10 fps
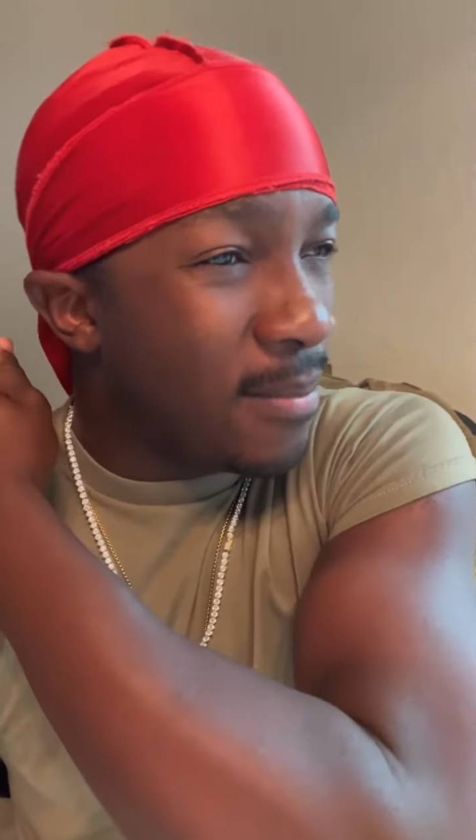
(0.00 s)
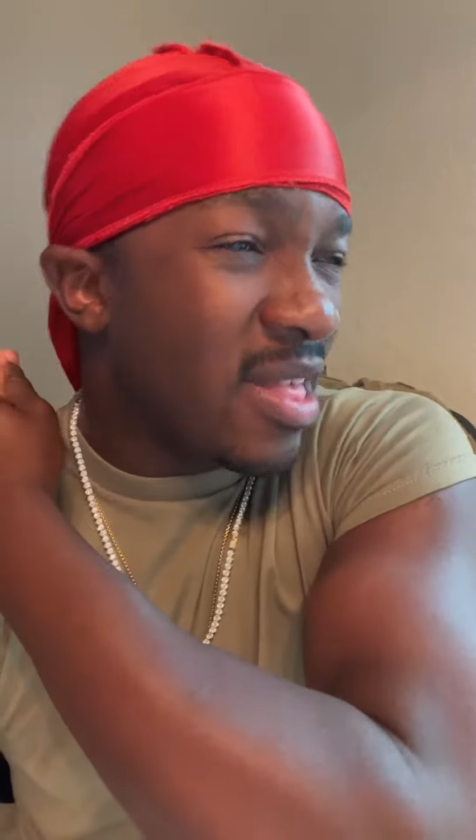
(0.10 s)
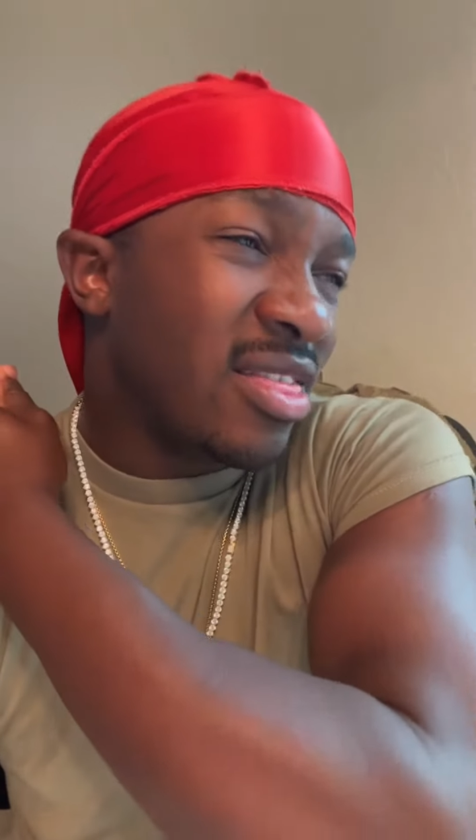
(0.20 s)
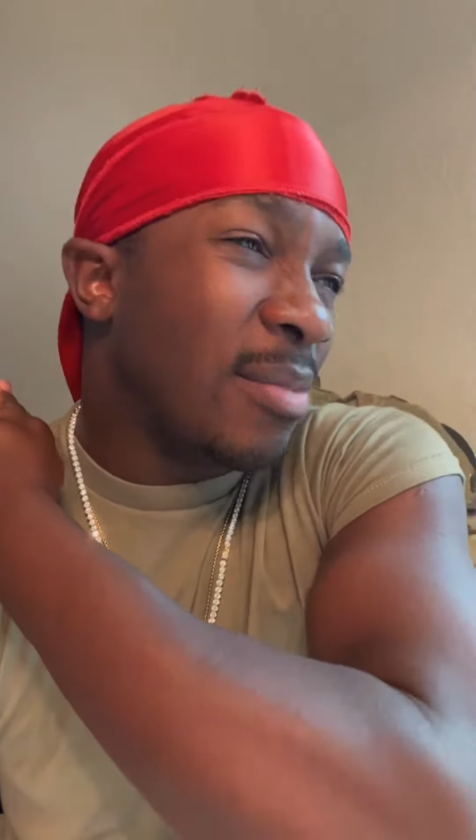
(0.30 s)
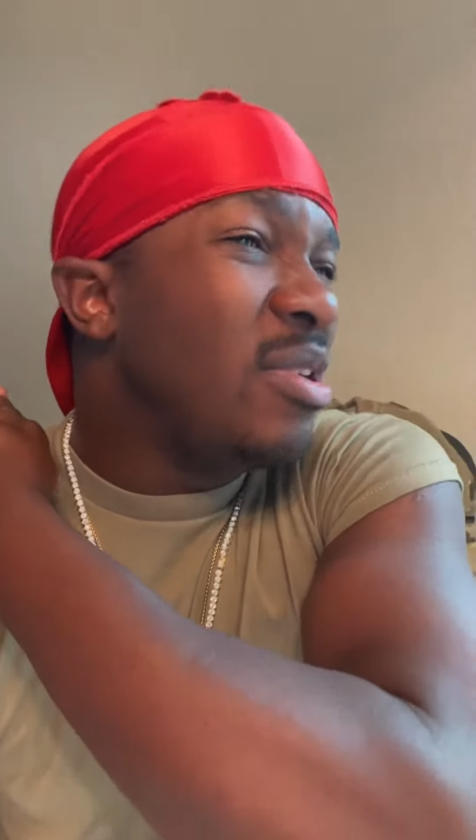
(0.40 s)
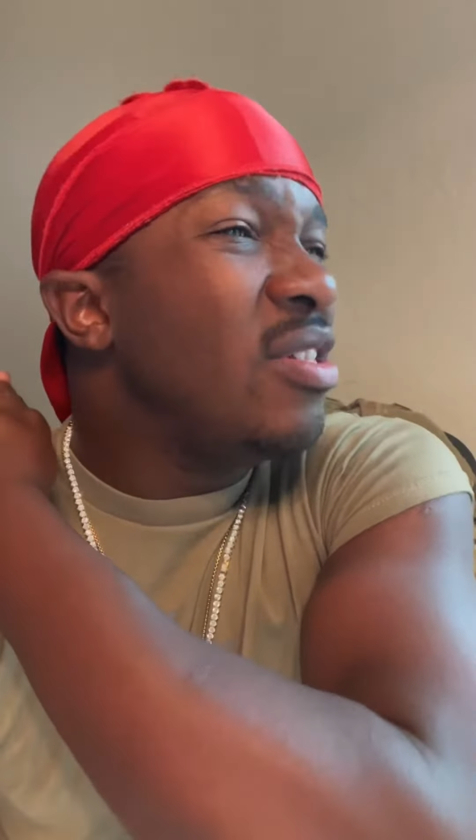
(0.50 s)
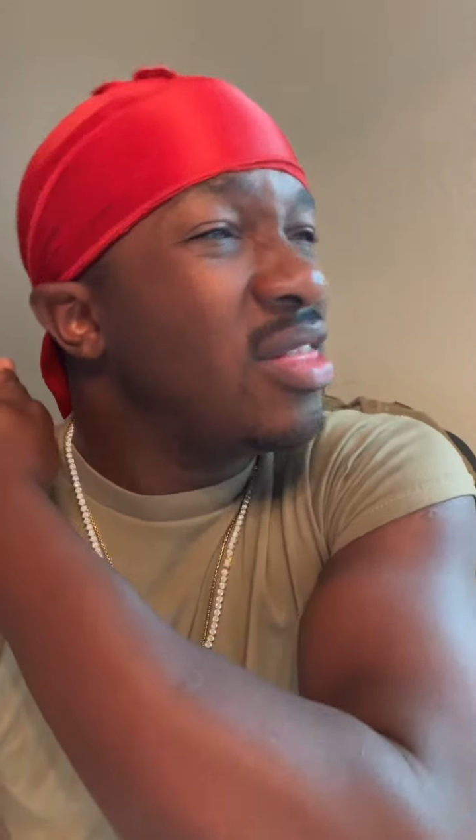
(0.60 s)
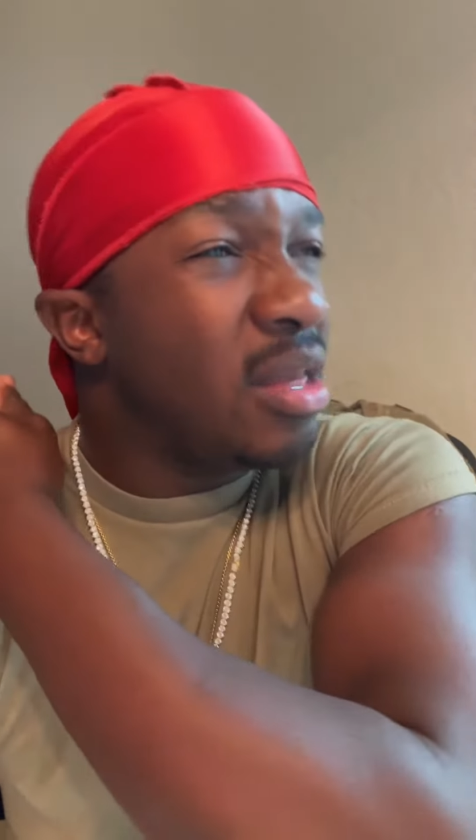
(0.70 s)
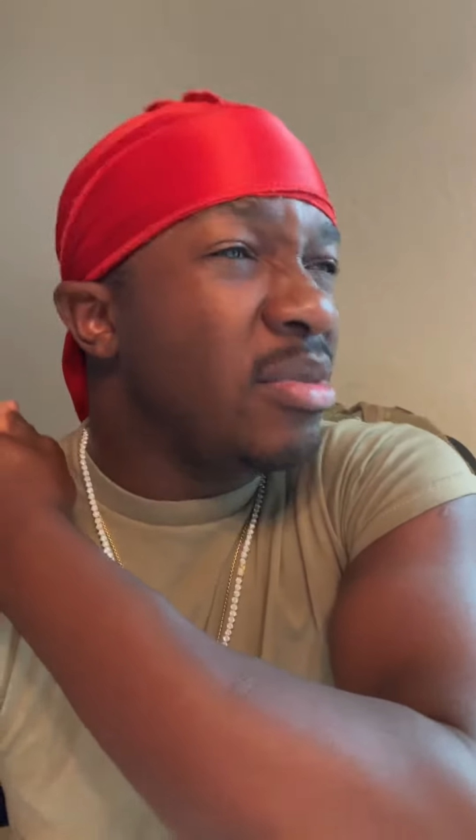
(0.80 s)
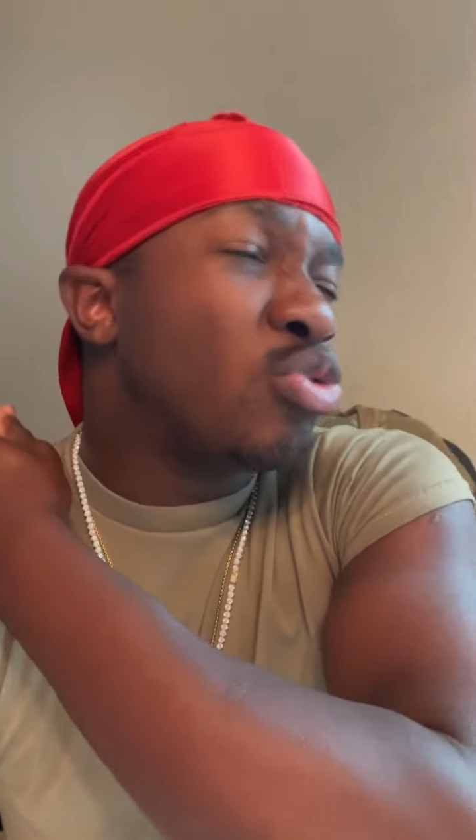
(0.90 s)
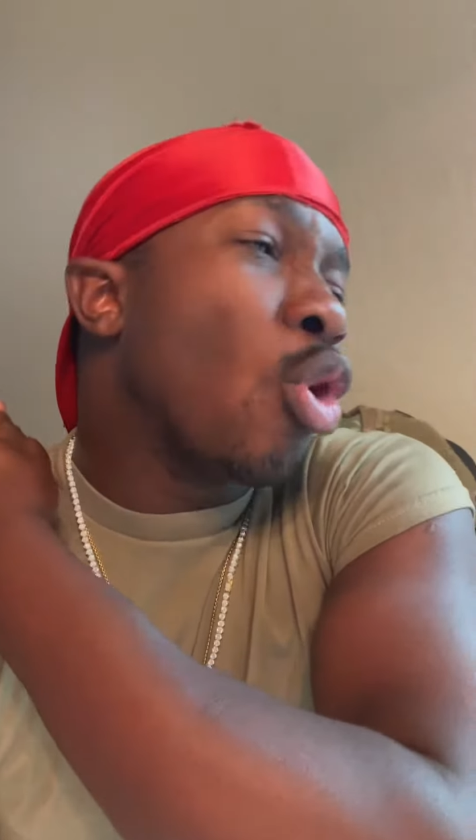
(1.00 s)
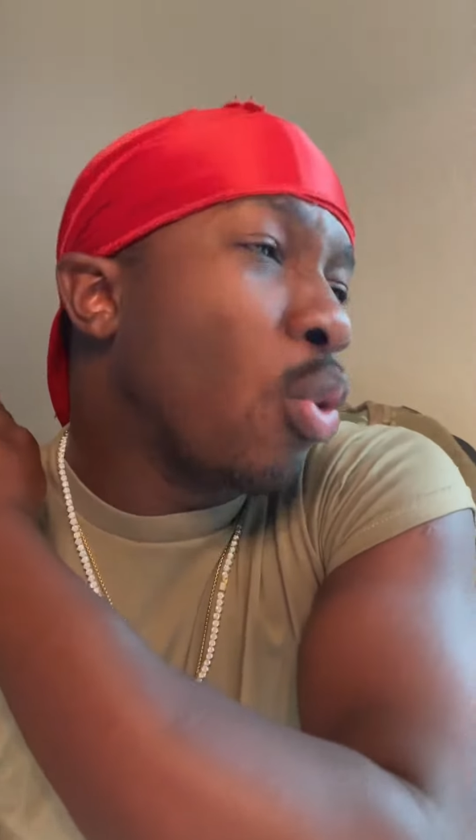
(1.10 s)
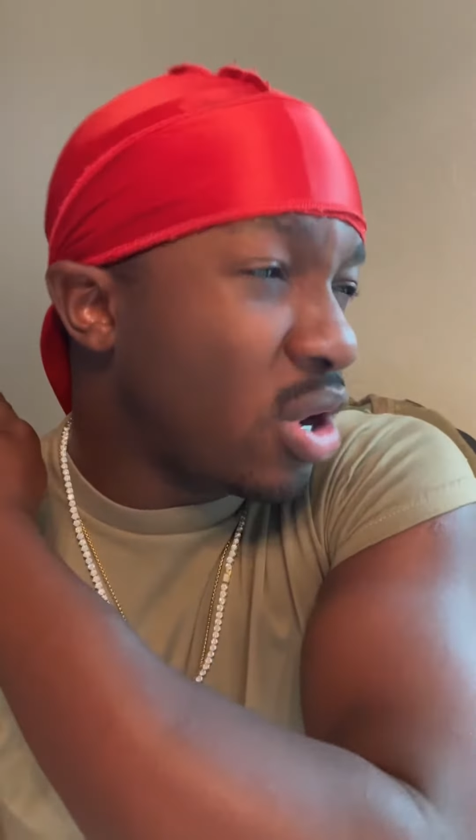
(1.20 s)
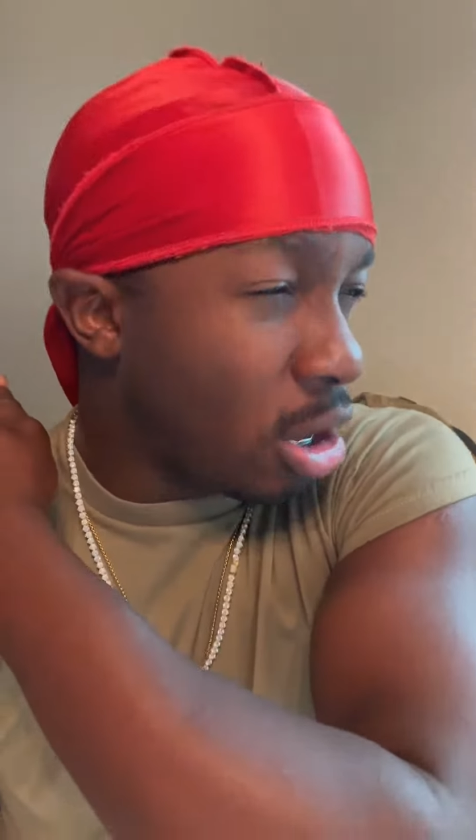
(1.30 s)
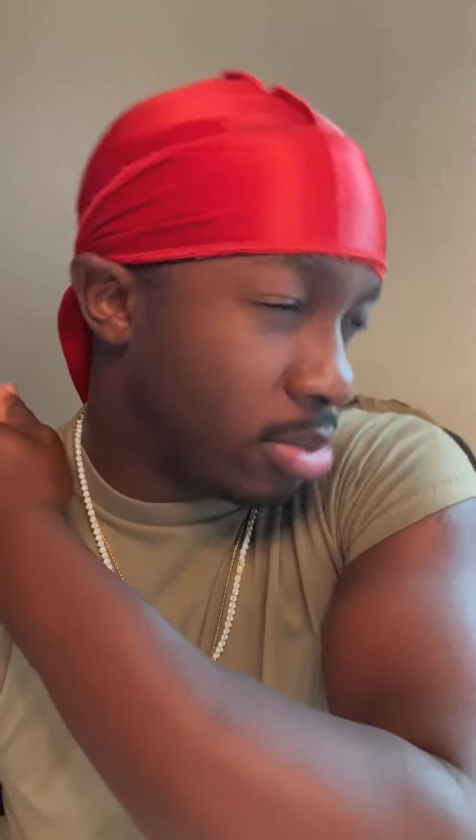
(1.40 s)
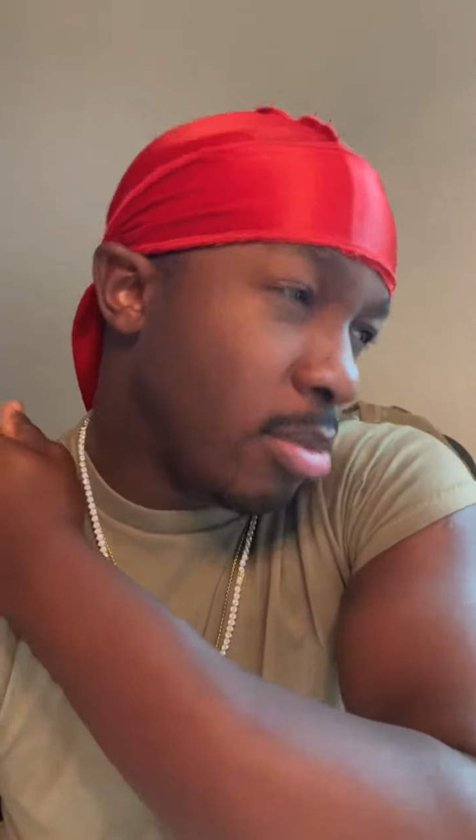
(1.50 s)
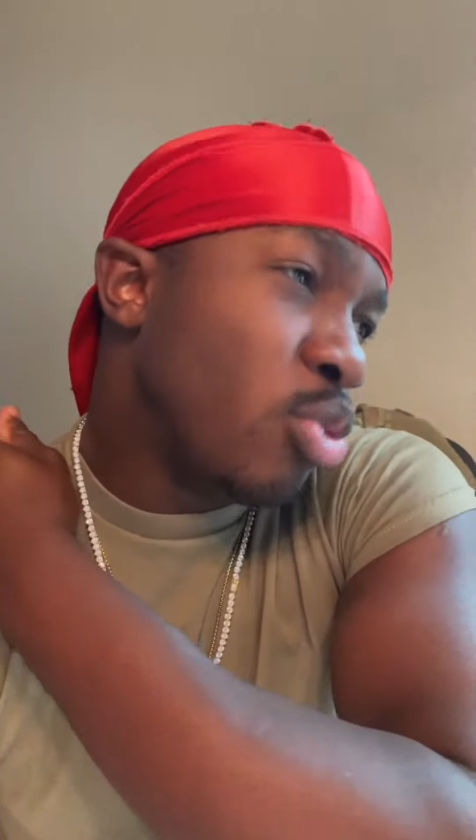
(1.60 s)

I'm like, let me throw it up.